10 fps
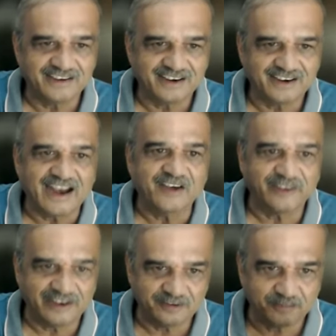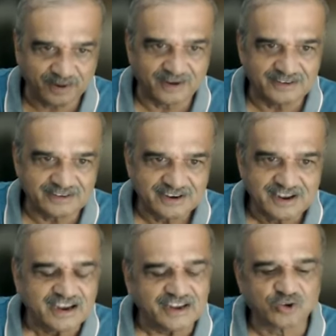it, and when it burns,
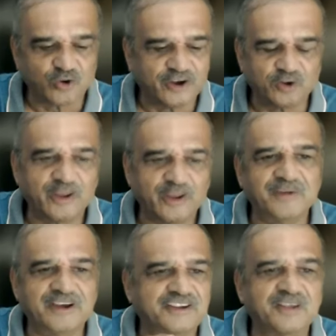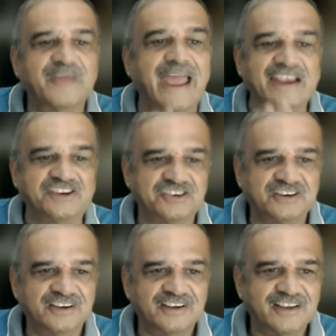it's going to emit some ash.
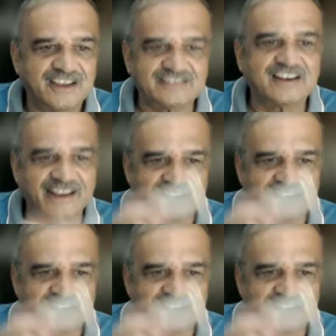It's like a